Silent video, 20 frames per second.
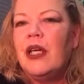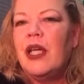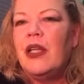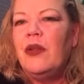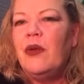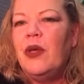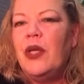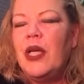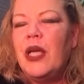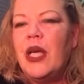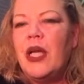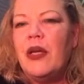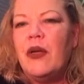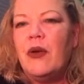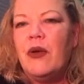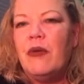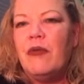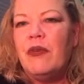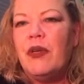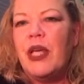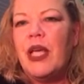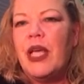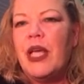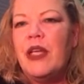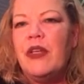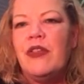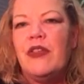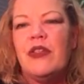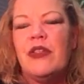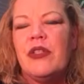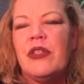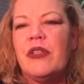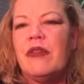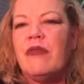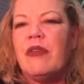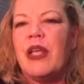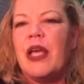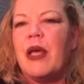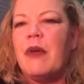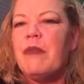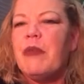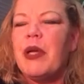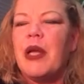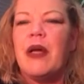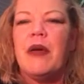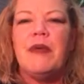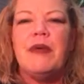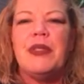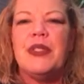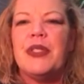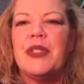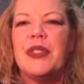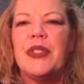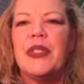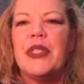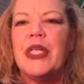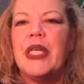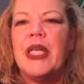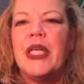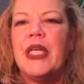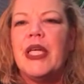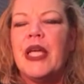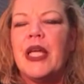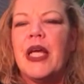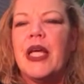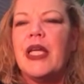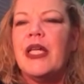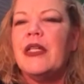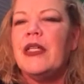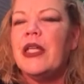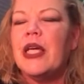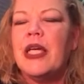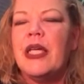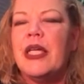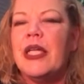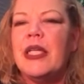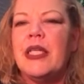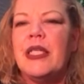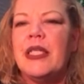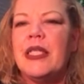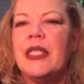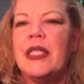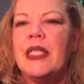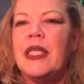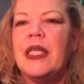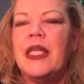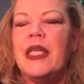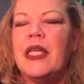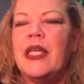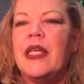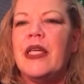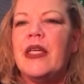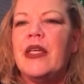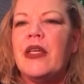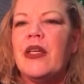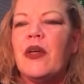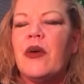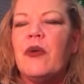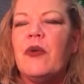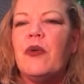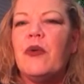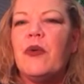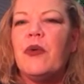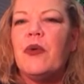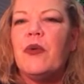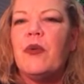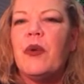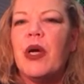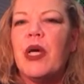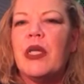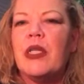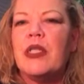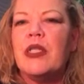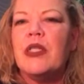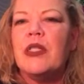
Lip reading: I thought you got notifications of that, but I was looking and I didn't see, who it was.